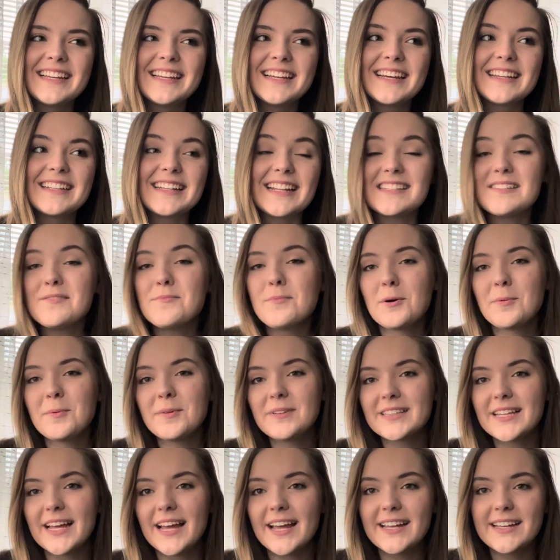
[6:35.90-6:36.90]
that's a
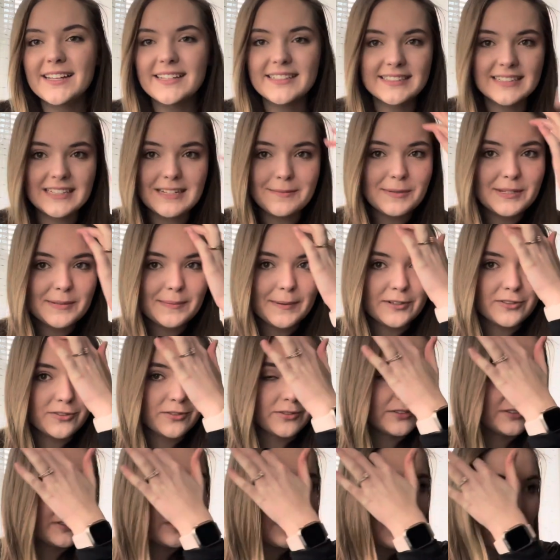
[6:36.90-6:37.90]
moment that is going to be special
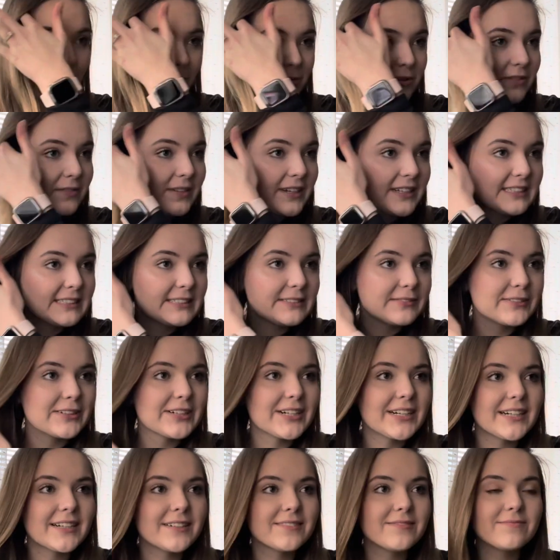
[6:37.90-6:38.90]
to the both of us
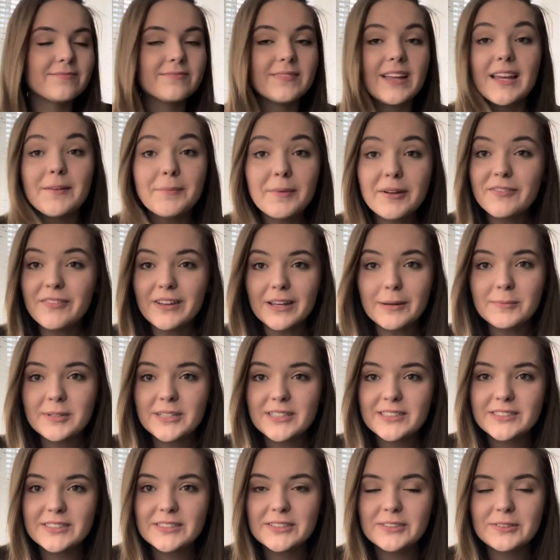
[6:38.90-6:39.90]
for, and my family
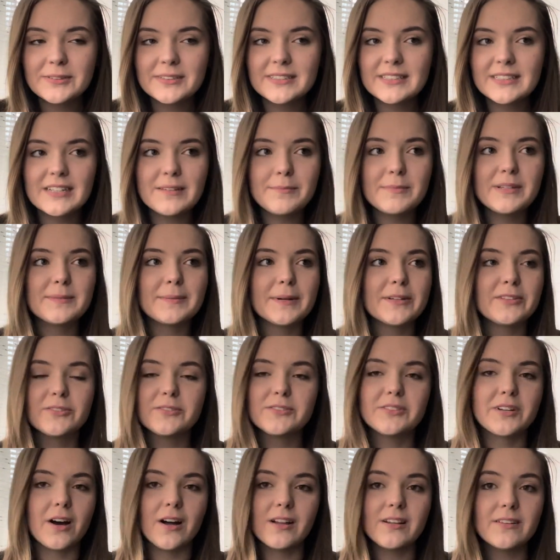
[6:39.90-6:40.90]
too. It's going to be special
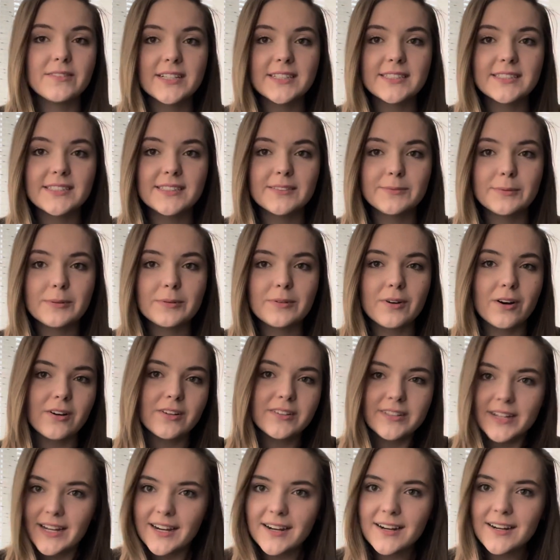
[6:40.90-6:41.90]
to all of us because we were all
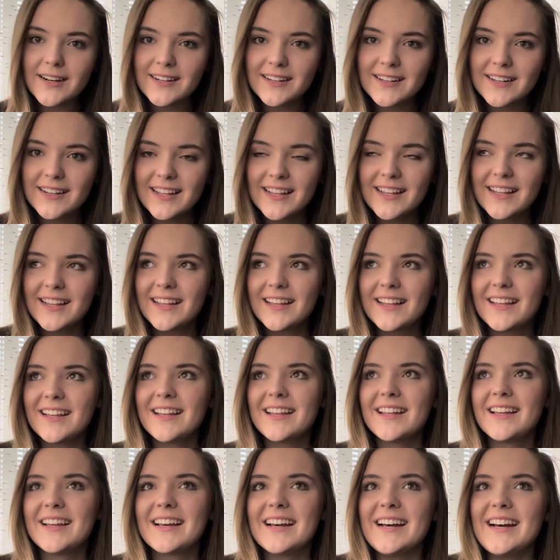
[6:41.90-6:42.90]
there, and
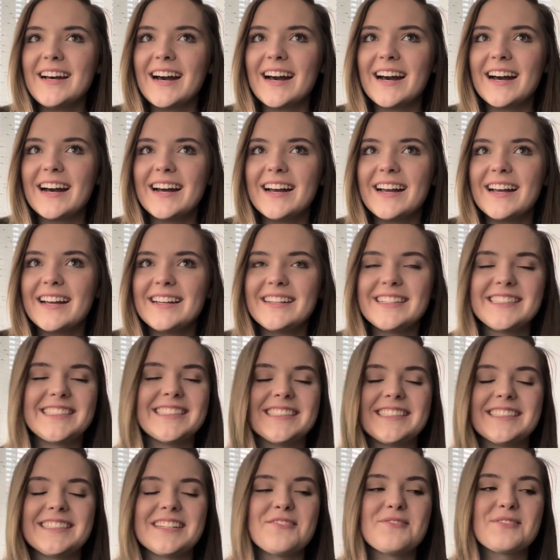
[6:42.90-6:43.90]
it
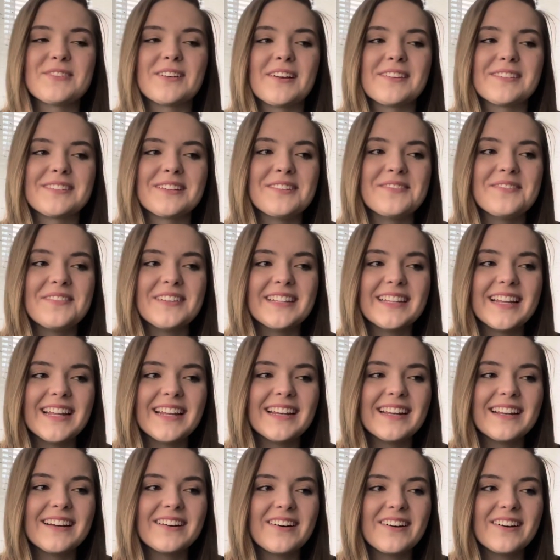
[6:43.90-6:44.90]
just, it was awesome, and
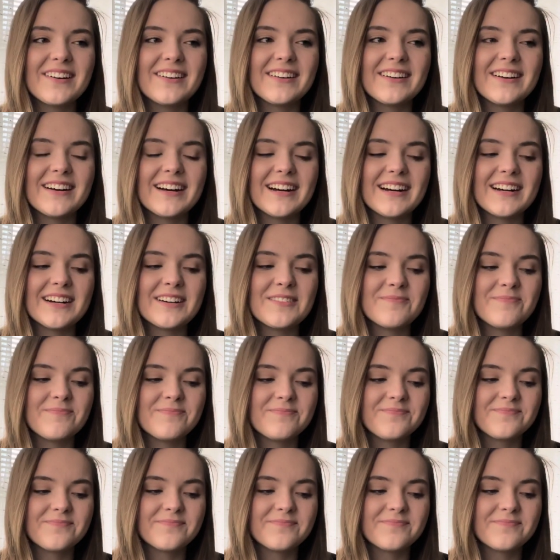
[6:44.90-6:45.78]
then, um,